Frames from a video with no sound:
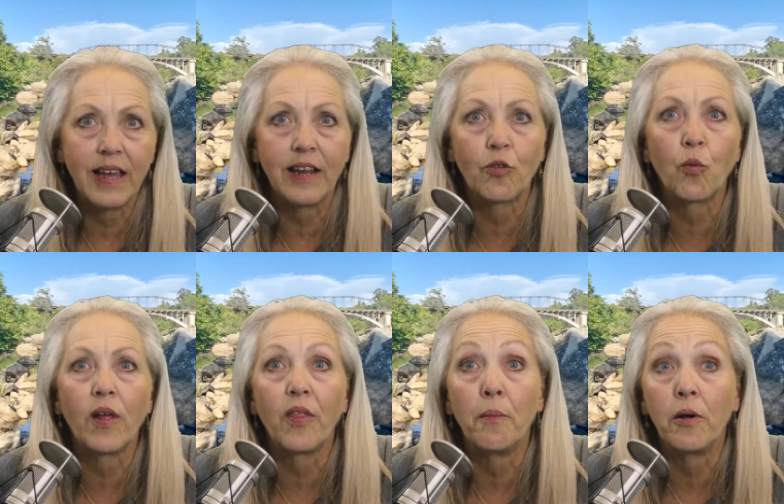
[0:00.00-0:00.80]
is one of
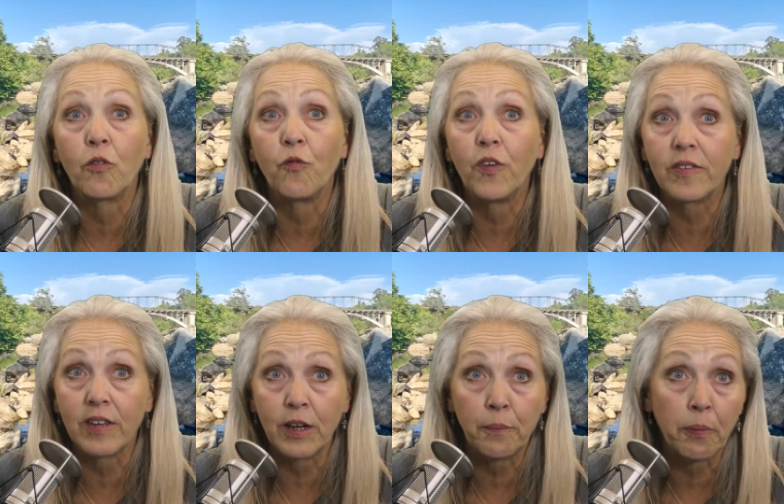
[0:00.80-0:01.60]
the most
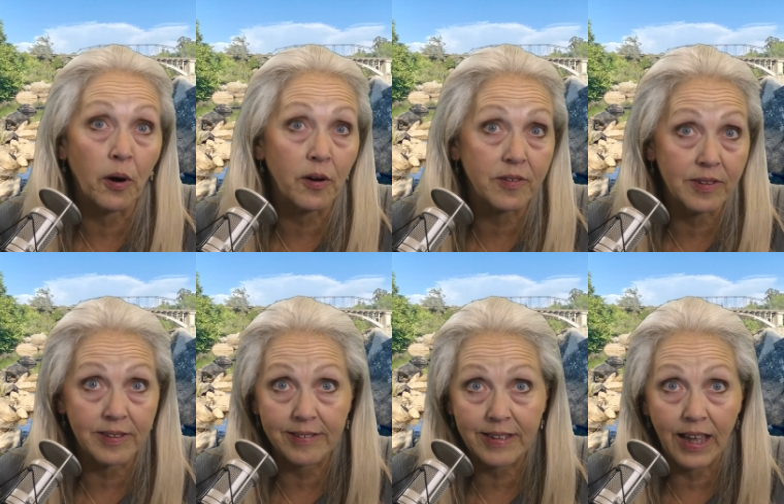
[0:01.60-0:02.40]
visited parks in the
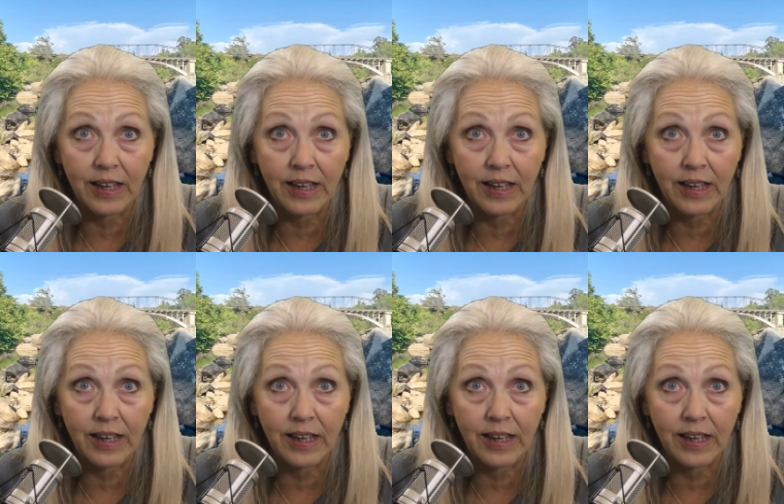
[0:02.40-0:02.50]
state.